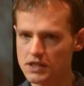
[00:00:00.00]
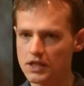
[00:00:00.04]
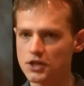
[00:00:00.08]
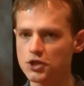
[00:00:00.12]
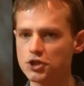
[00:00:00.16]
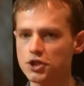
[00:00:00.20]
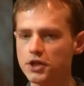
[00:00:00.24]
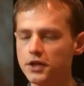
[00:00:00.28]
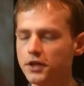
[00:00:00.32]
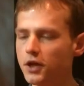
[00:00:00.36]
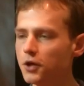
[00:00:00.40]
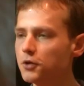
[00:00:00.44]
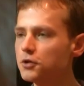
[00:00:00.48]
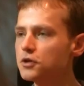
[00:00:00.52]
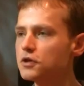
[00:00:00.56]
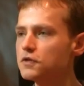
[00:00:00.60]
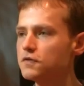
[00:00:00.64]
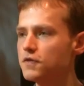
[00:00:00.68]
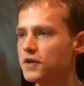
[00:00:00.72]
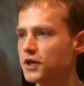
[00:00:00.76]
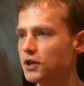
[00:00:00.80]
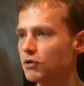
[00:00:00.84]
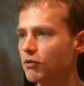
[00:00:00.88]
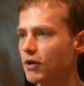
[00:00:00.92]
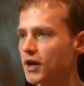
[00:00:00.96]
essentially no
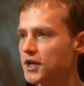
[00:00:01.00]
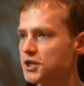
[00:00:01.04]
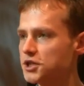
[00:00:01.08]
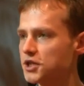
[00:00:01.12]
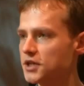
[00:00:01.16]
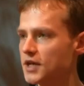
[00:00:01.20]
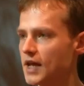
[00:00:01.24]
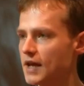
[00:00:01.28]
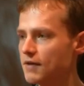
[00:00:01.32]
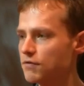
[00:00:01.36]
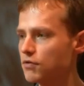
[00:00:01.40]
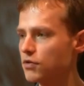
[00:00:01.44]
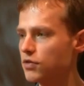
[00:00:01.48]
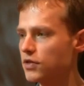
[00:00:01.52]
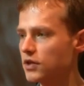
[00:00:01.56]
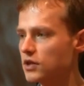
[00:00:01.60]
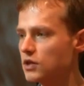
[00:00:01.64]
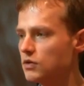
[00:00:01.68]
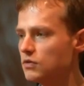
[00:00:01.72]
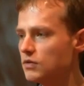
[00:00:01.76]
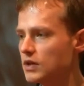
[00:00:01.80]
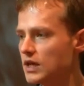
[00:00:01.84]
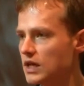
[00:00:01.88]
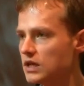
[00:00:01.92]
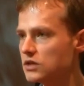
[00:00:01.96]
configuration, everything
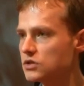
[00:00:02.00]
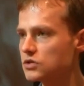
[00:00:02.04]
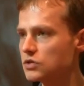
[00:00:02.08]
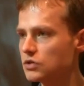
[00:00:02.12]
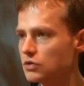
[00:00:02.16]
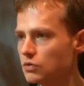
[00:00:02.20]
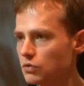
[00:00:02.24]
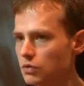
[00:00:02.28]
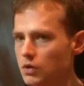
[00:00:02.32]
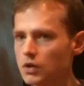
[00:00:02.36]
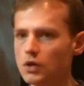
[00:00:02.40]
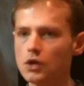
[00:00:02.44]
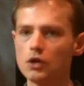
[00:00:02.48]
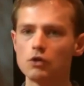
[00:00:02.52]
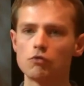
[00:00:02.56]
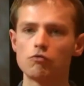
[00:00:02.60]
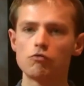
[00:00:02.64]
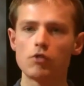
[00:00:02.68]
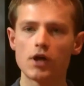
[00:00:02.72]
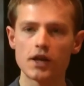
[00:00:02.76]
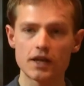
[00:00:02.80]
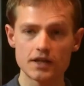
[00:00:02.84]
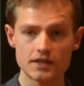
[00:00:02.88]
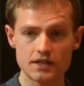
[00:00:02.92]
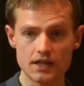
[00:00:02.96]
you need to
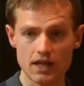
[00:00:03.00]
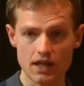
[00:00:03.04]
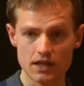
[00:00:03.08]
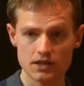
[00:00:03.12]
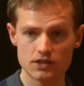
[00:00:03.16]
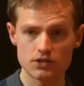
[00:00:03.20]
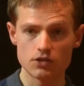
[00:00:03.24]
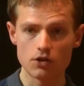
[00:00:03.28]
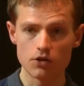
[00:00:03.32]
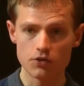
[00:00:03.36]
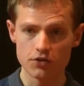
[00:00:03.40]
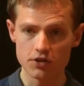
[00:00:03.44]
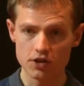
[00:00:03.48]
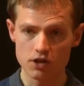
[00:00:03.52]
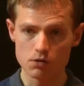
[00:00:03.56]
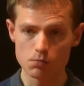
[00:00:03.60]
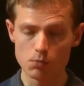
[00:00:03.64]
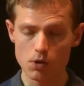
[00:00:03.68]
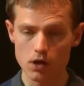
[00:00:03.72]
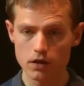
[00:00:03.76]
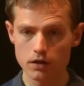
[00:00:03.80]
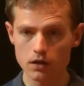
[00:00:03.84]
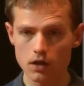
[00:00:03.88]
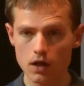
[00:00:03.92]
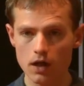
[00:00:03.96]
run a test on the
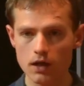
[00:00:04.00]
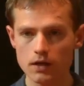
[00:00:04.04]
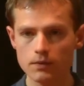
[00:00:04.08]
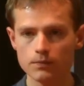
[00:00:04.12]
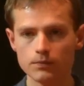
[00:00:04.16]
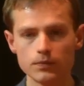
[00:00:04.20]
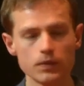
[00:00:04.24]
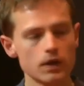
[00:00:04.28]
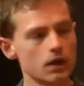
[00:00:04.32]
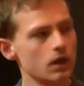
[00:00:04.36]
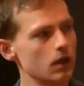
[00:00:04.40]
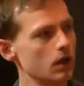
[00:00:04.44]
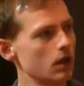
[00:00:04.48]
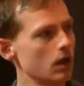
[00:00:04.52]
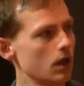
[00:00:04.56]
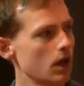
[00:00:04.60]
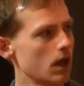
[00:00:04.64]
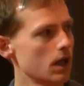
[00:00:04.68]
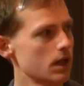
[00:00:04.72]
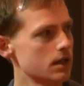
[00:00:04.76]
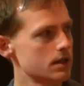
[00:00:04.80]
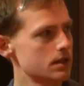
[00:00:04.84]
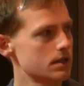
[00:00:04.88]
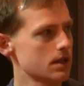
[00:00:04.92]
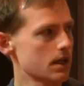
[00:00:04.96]
command line.
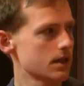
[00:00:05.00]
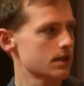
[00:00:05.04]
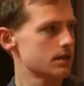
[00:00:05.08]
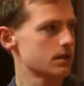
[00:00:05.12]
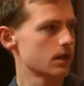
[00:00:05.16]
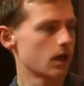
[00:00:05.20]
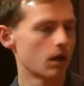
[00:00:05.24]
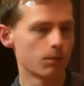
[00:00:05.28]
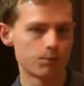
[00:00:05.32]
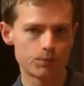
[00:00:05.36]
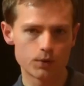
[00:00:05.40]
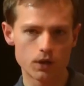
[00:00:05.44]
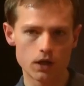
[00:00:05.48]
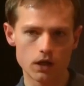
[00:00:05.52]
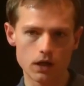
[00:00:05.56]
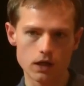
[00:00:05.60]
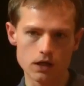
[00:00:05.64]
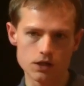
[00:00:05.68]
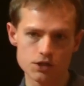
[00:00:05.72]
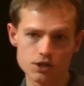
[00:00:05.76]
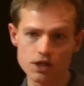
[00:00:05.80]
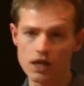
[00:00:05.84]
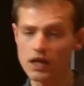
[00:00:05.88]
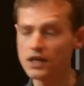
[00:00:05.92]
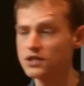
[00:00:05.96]
It sets up
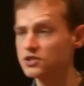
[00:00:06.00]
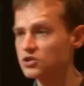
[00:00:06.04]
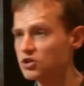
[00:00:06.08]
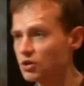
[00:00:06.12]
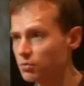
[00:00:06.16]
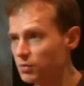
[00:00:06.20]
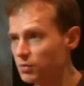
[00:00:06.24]
a JS